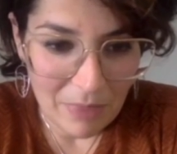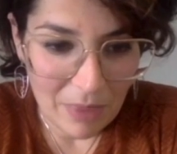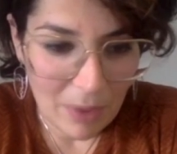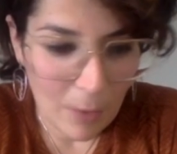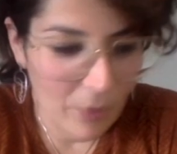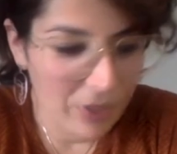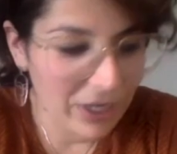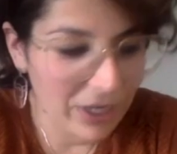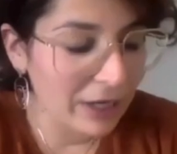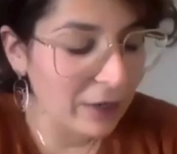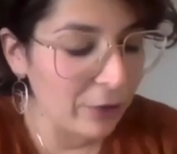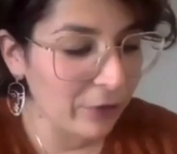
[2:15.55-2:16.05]

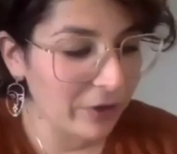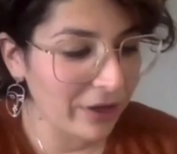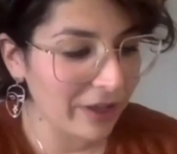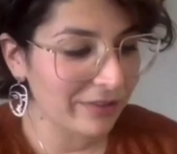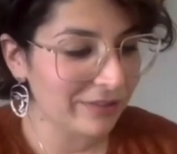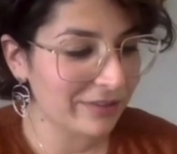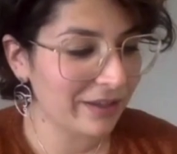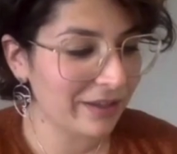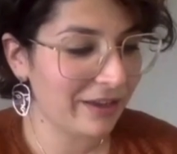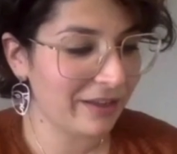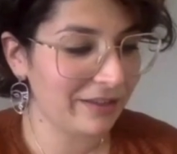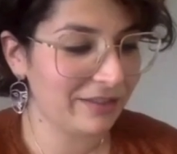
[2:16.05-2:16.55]
when I look
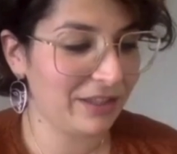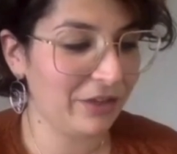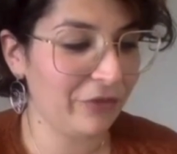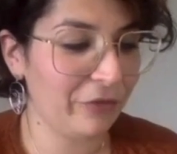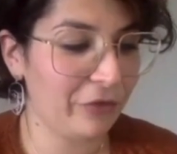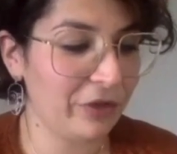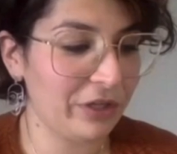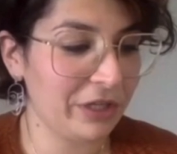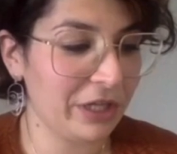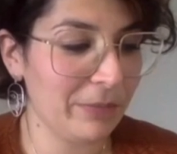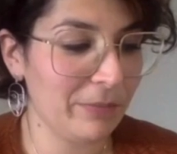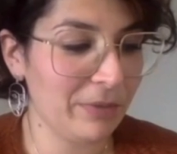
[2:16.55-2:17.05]
at
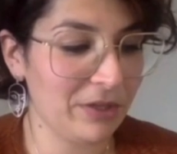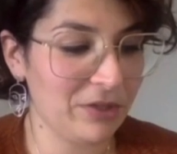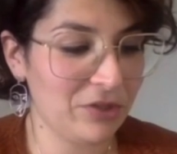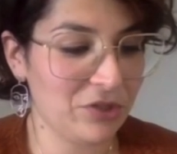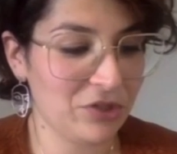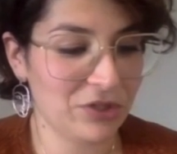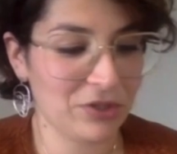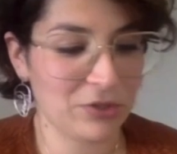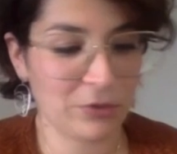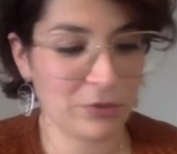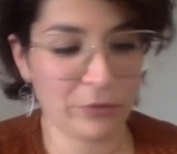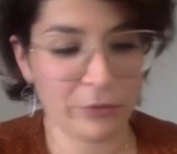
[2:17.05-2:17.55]
different
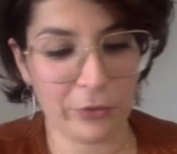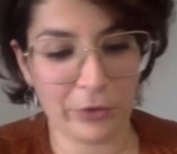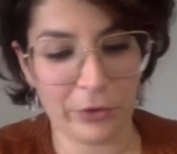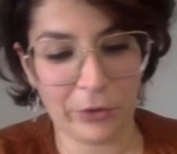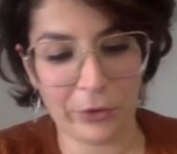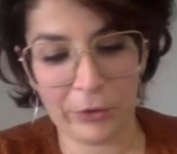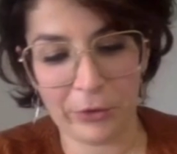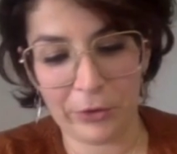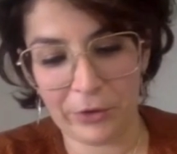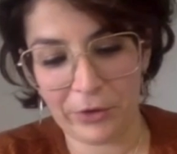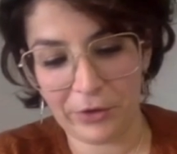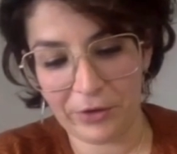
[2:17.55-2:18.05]
images,
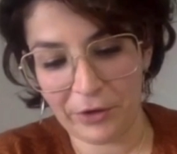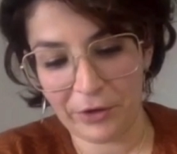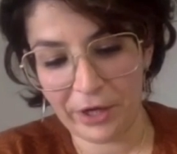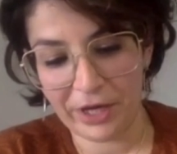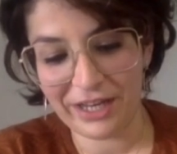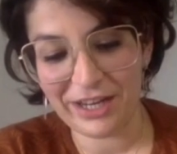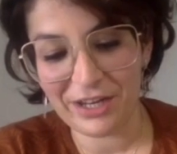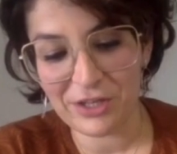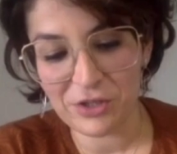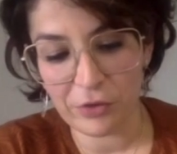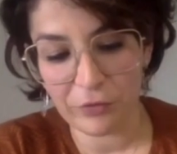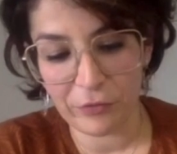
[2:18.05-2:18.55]

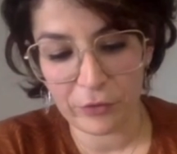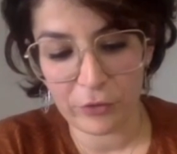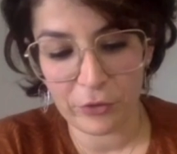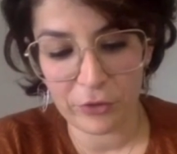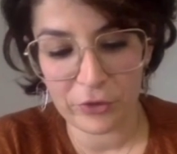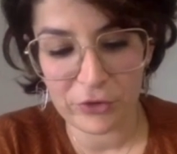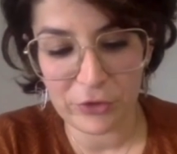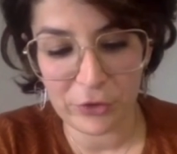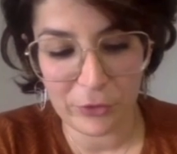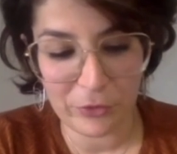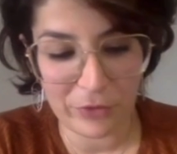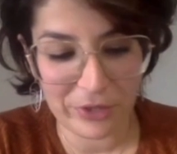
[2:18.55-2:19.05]
it is, of
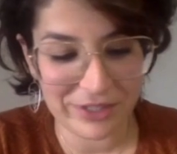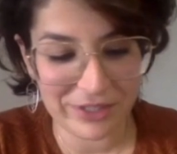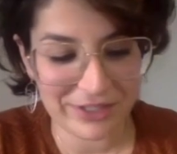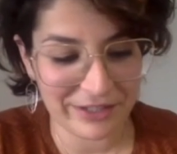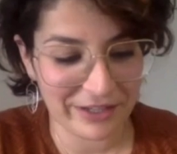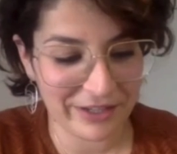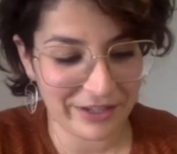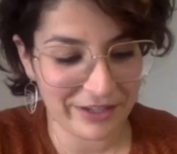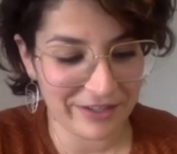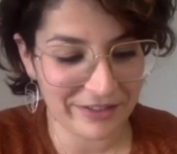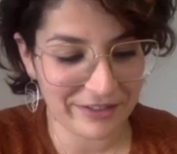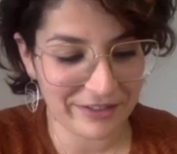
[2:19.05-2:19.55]
course,
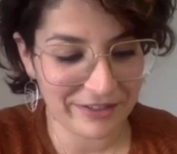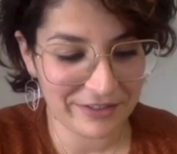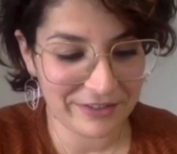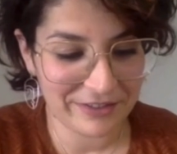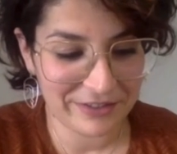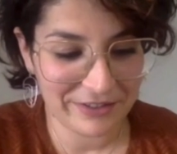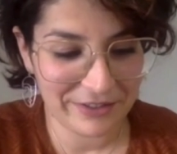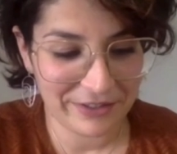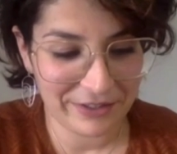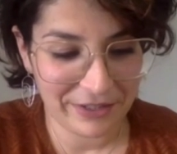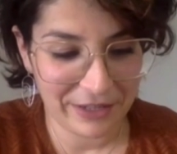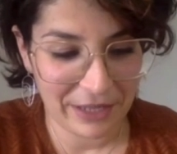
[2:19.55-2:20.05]

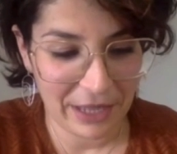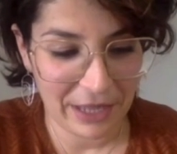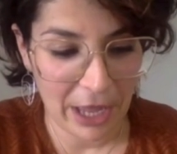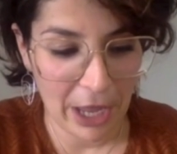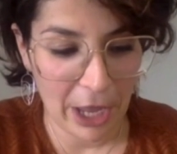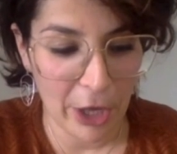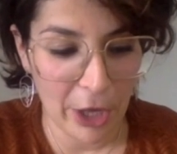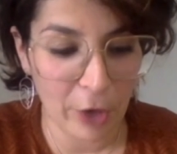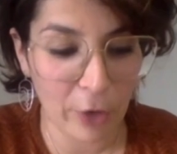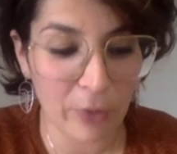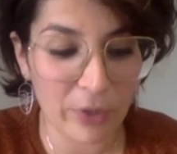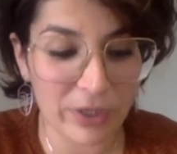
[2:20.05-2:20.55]

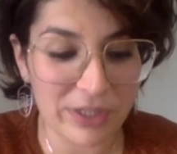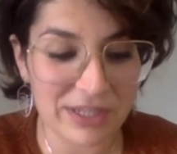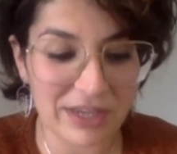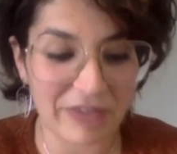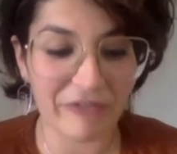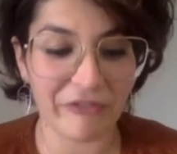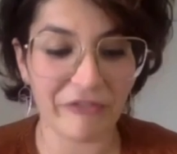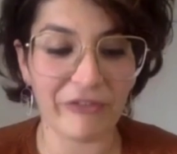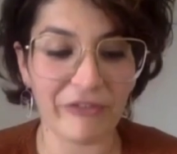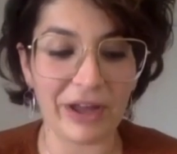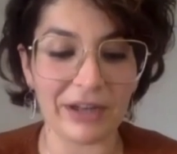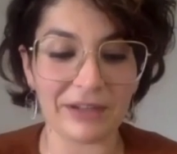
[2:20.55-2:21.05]
I always
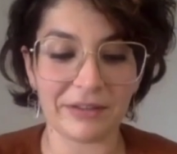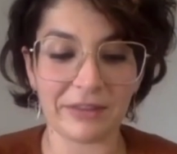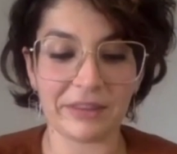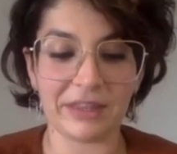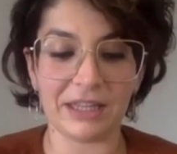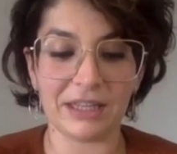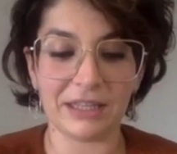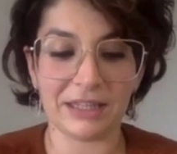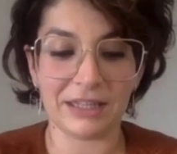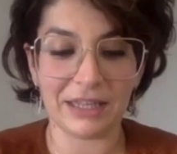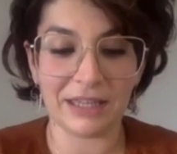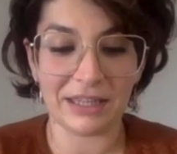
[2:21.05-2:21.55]
have fun
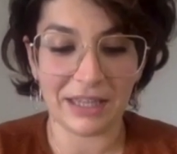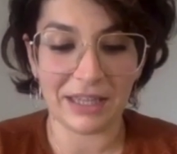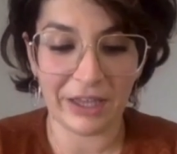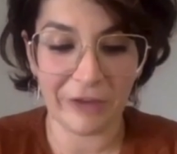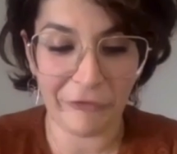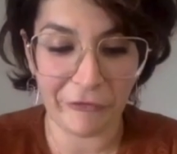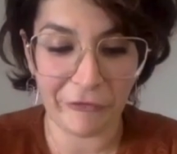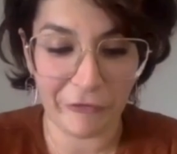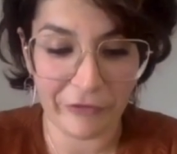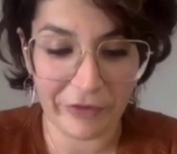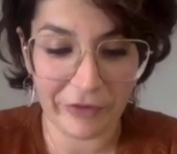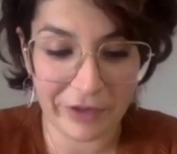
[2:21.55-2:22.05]
thinking
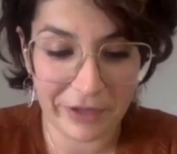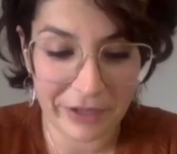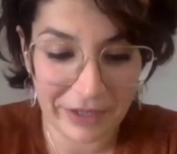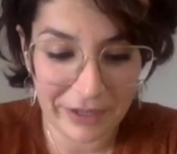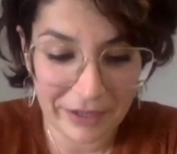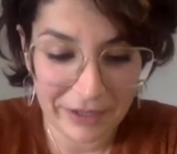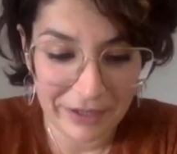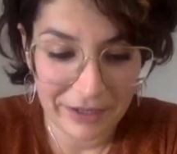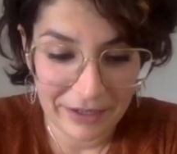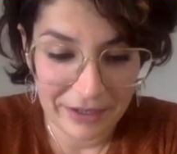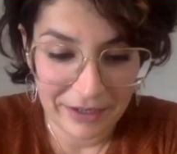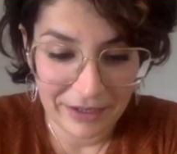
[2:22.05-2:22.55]
if
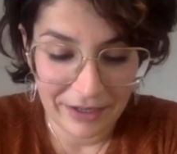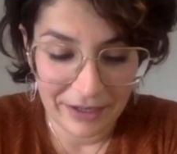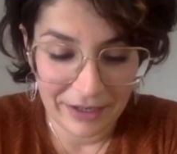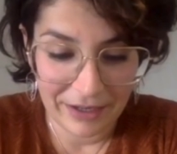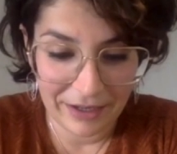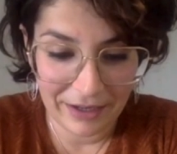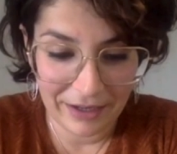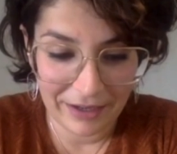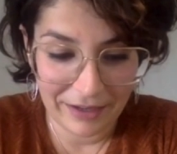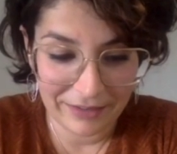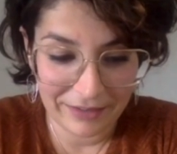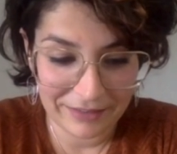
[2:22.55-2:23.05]

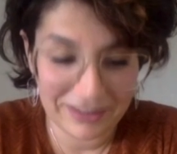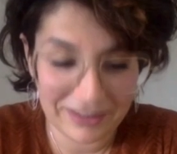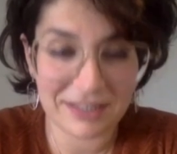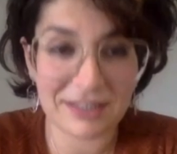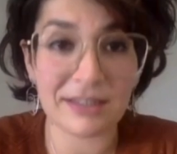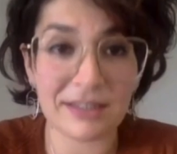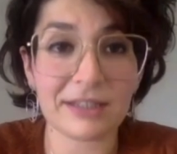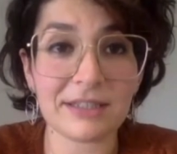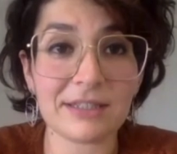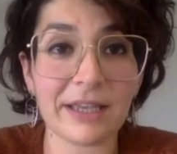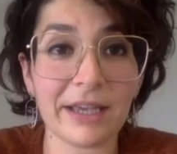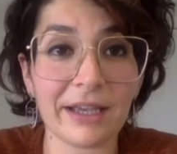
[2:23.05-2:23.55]
this is
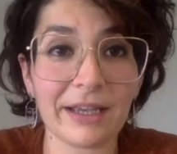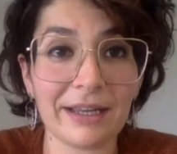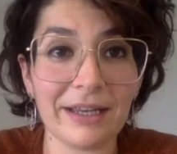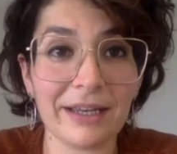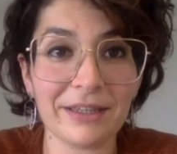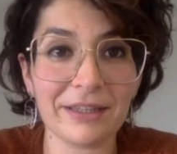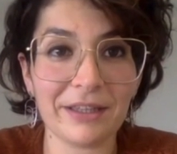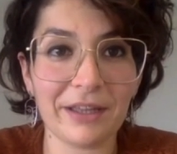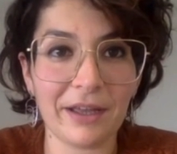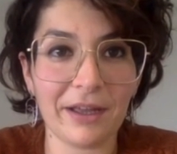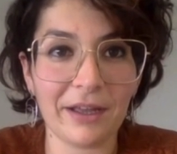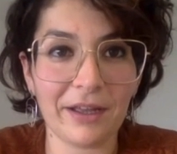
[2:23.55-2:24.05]
exactly
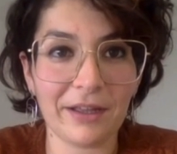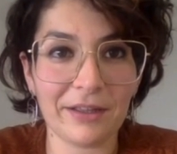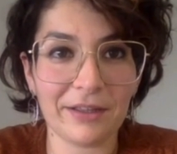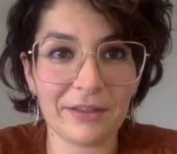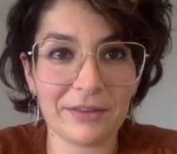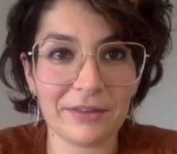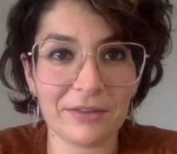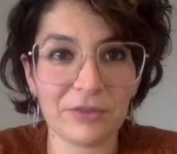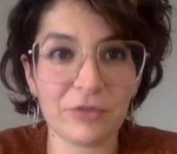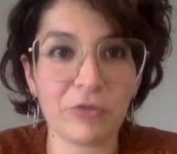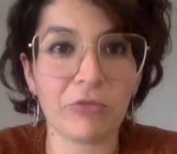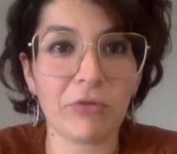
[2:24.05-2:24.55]

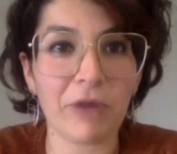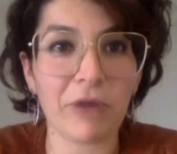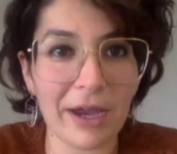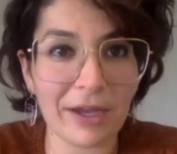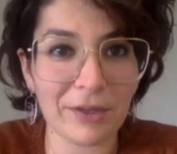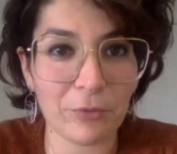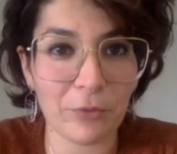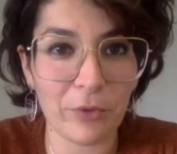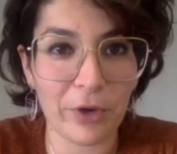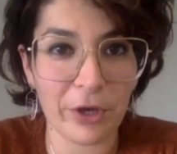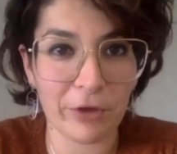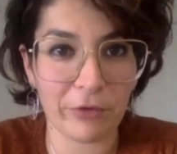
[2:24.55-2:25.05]
the
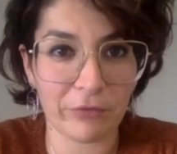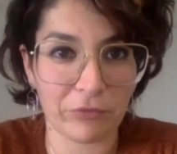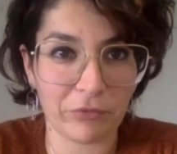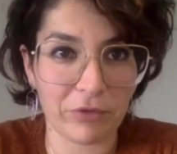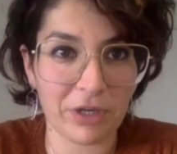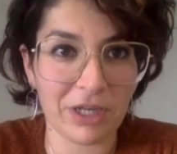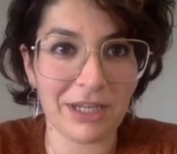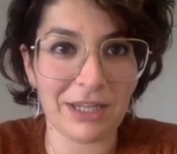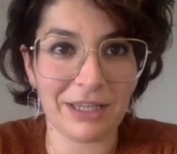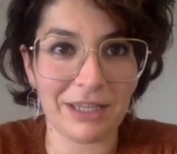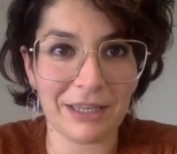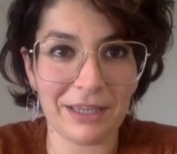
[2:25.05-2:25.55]
right way of
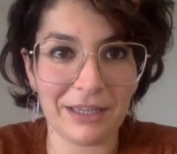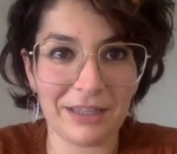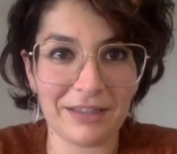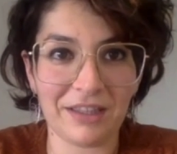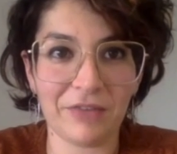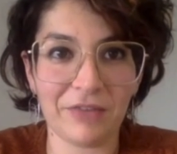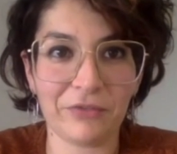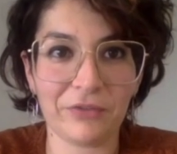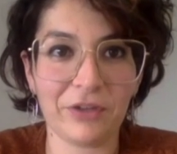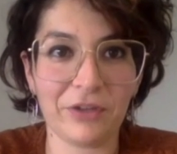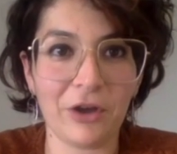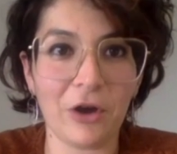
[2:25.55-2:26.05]
reading it,
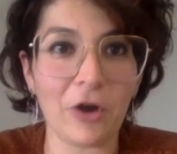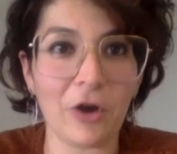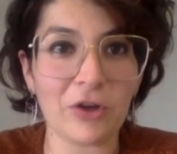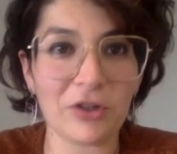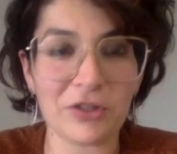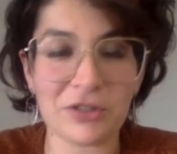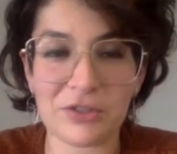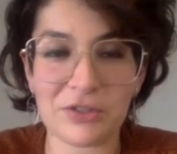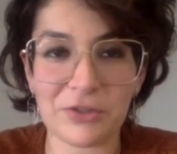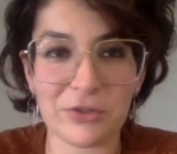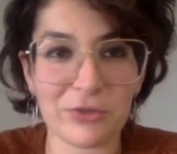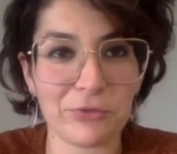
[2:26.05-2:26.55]
if the
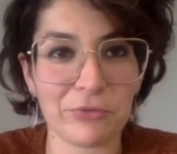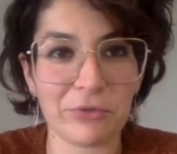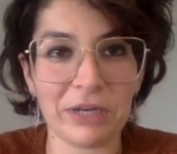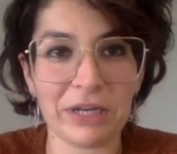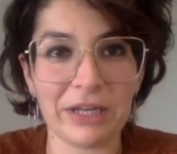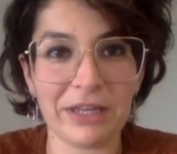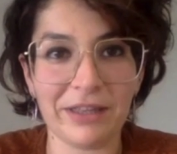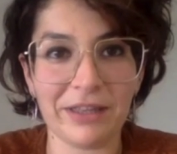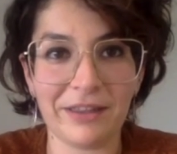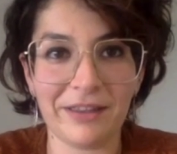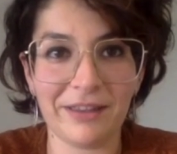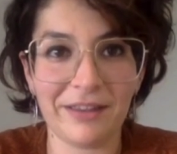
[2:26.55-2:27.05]
artist is
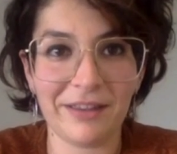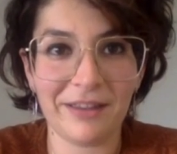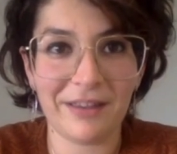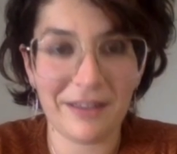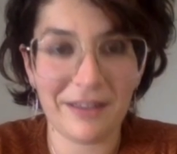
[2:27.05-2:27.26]
really